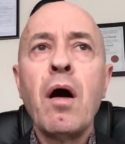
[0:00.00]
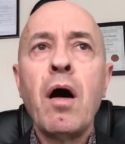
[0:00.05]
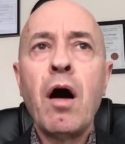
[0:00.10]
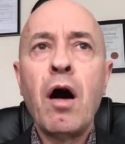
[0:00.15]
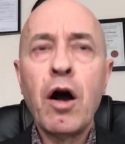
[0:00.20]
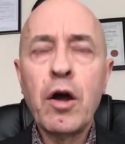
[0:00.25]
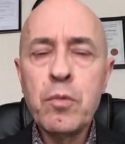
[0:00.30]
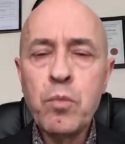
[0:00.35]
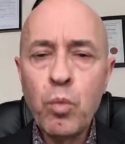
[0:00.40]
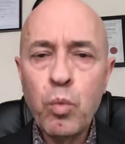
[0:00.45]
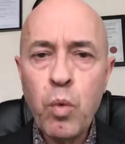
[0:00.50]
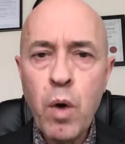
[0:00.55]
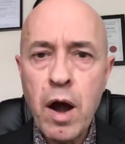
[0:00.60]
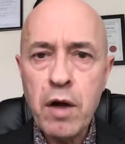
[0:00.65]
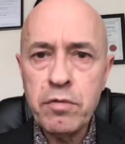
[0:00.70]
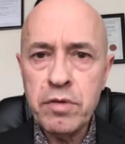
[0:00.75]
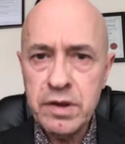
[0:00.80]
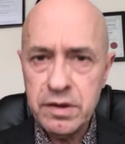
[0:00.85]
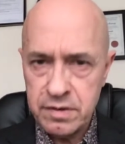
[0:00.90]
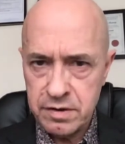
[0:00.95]
I'm
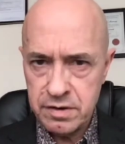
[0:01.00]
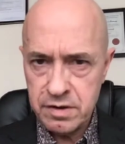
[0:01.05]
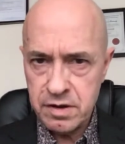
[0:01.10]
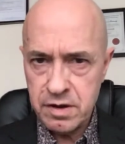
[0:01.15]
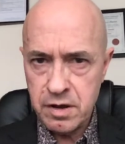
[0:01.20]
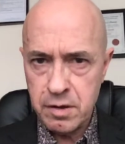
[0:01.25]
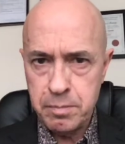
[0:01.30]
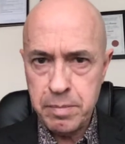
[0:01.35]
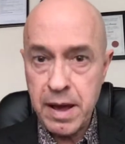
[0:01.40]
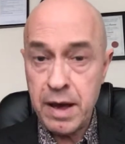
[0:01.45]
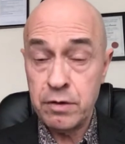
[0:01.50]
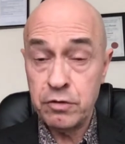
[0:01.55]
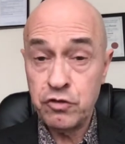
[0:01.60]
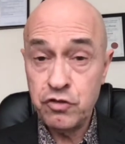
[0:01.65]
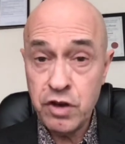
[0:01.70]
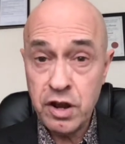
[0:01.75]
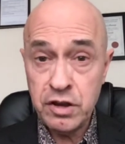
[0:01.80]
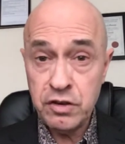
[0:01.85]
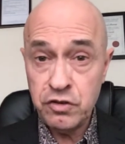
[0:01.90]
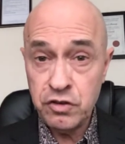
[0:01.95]
worried about
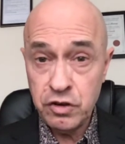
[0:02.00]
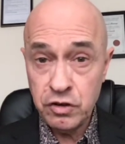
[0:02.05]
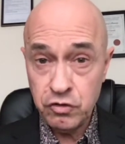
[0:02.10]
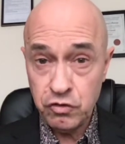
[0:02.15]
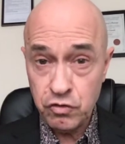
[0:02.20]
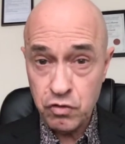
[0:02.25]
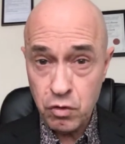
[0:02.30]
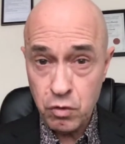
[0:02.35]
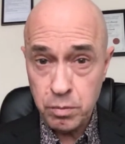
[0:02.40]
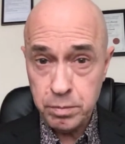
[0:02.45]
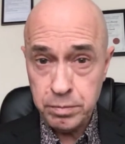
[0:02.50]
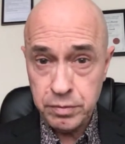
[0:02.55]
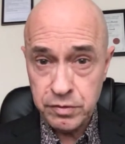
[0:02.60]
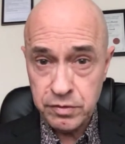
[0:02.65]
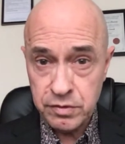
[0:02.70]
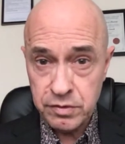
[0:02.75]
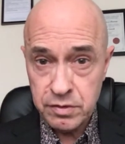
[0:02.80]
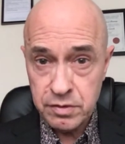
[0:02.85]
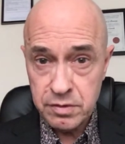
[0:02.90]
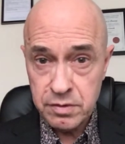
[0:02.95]
changing
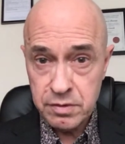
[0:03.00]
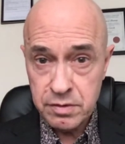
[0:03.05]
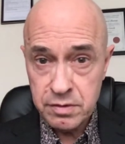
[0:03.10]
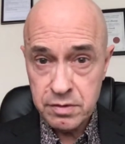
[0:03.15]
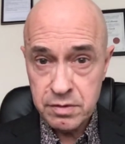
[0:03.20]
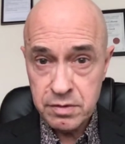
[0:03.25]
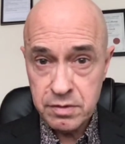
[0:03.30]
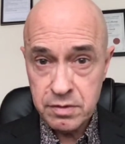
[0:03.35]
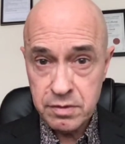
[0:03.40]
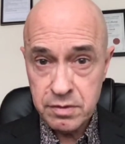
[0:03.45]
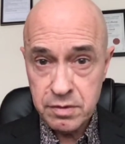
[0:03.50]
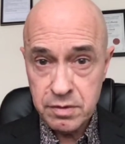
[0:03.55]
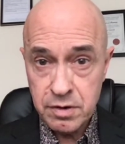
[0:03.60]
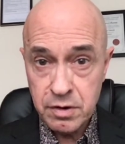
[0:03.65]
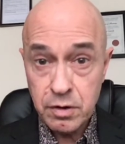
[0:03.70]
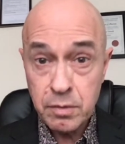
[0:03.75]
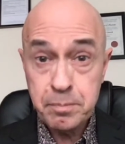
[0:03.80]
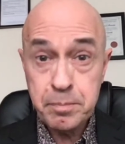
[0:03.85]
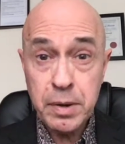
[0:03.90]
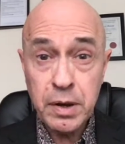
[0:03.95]
jobs
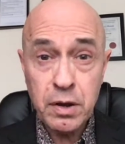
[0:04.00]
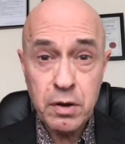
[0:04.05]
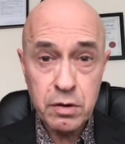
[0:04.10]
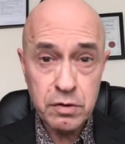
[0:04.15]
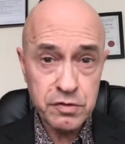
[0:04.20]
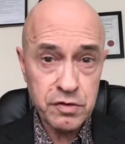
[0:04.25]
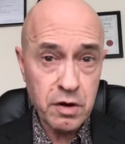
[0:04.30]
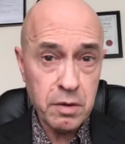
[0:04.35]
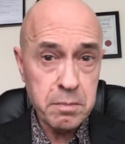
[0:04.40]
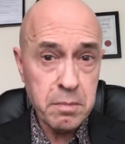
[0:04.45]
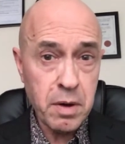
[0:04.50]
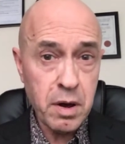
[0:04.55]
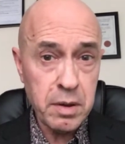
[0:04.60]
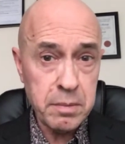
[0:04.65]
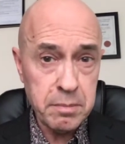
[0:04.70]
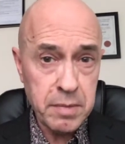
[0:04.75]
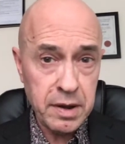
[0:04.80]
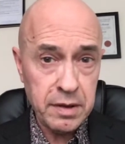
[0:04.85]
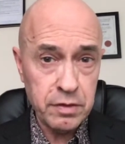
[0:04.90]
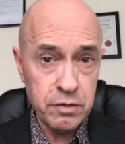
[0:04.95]
because I might
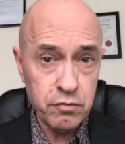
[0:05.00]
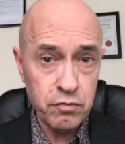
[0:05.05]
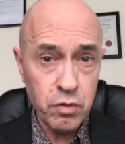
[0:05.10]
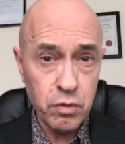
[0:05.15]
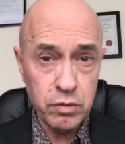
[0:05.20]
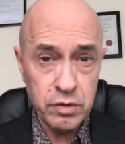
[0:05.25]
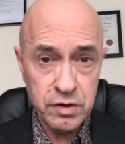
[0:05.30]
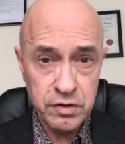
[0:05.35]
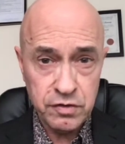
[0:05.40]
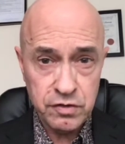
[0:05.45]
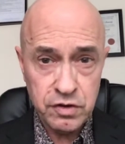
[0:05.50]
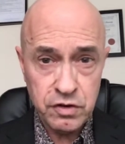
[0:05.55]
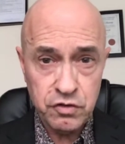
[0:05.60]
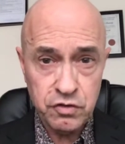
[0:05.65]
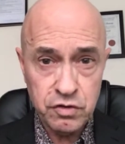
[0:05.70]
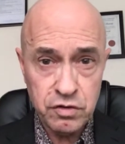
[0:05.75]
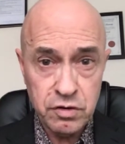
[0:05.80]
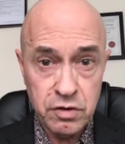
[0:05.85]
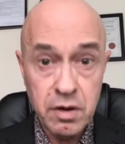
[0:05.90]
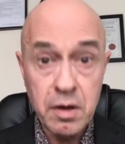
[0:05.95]
make the wrong
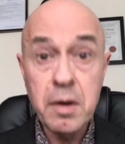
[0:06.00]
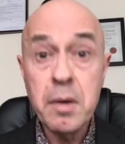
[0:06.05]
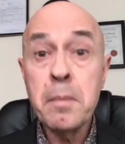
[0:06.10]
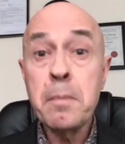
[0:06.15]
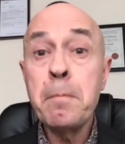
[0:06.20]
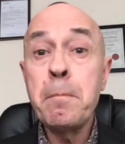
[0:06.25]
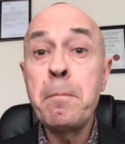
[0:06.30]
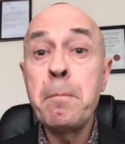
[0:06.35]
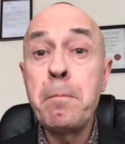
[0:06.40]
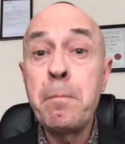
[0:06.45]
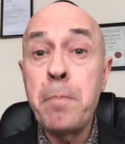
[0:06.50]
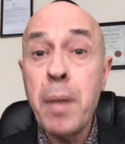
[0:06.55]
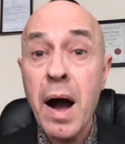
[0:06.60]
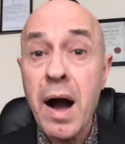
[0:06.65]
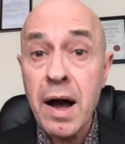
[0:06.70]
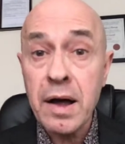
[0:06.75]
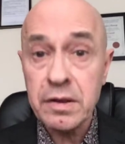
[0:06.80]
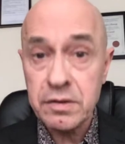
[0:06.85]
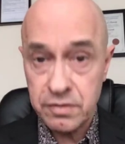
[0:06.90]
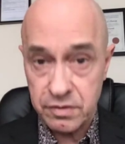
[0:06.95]
decision,
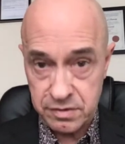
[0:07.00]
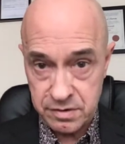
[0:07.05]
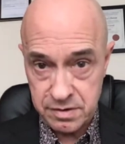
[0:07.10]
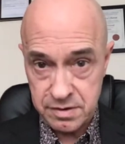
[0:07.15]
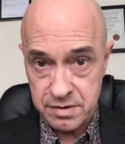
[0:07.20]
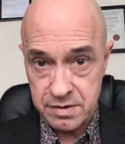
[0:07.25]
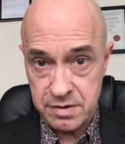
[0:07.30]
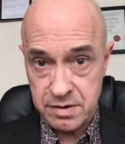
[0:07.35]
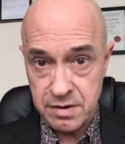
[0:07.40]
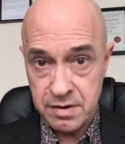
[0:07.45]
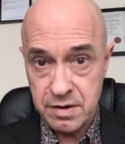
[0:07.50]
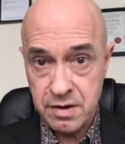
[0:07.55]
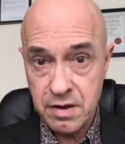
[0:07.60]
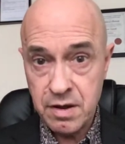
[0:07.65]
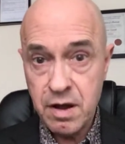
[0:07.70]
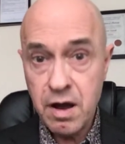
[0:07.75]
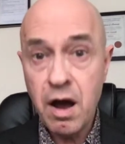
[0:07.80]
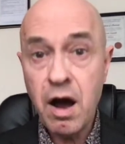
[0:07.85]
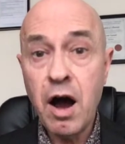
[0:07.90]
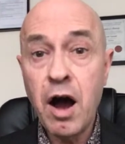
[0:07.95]
but
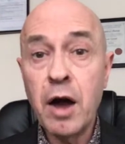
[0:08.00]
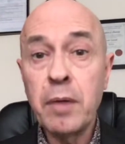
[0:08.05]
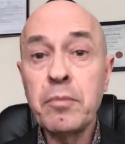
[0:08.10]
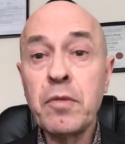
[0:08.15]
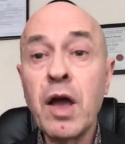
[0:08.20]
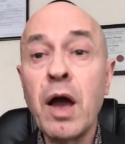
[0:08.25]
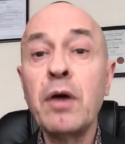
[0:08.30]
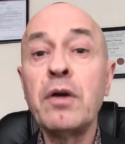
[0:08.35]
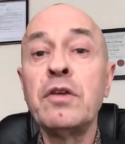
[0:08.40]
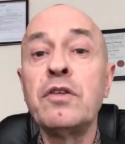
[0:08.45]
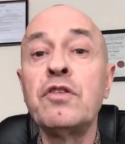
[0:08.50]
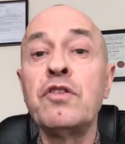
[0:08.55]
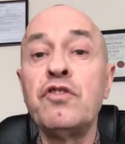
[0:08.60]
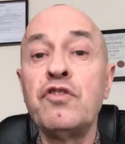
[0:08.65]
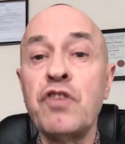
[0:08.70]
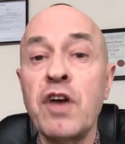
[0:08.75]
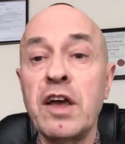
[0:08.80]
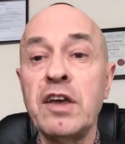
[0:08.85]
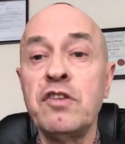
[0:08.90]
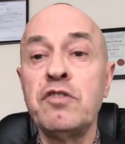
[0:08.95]
I'm going to
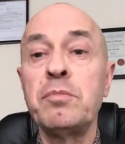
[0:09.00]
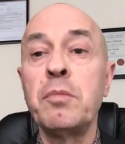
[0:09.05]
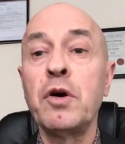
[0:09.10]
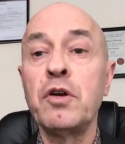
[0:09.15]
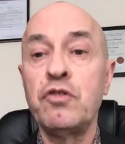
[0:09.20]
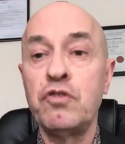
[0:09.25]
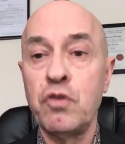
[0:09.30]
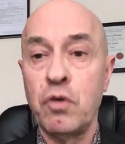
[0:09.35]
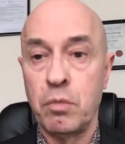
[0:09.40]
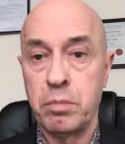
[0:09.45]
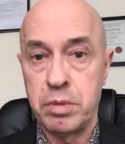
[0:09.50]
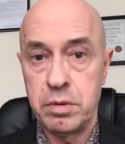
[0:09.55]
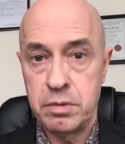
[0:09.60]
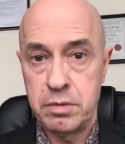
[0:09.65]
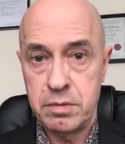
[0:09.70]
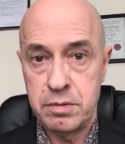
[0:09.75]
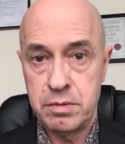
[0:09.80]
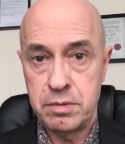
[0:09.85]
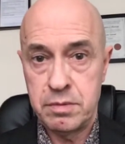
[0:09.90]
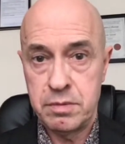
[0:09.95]
change my job.
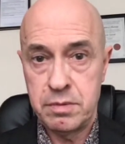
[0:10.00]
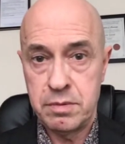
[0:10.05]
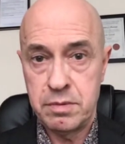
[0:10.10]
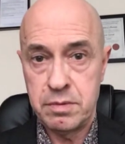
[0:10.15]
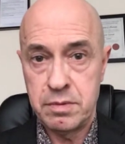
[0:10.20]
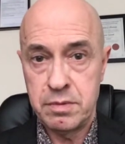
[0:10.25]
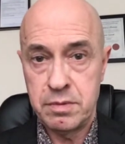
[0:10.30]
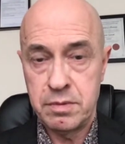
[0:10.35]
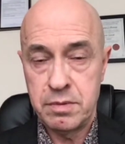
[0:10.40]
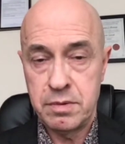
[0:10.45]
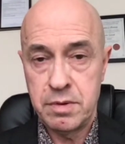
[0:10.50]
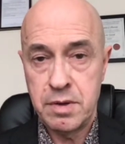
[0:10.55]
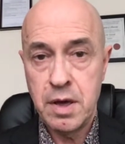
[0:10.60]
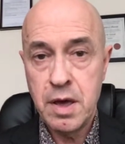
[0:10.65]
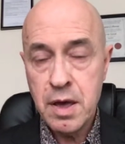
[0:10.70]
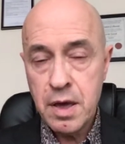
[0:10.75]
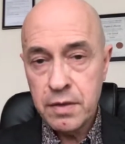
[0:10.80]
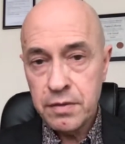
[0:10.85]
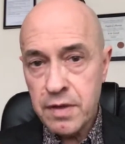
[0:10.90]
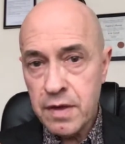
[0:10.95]

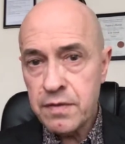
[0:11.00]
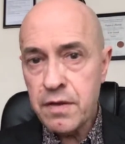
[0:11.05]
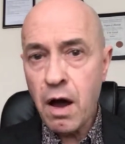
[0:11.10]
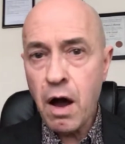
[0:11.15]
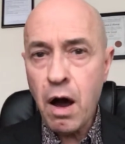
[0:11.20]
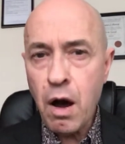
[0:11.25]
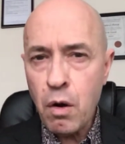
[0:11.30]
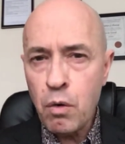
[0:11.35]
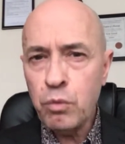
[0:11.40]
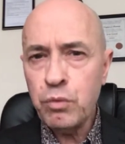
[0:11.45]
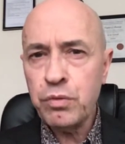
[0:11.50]
Then the whole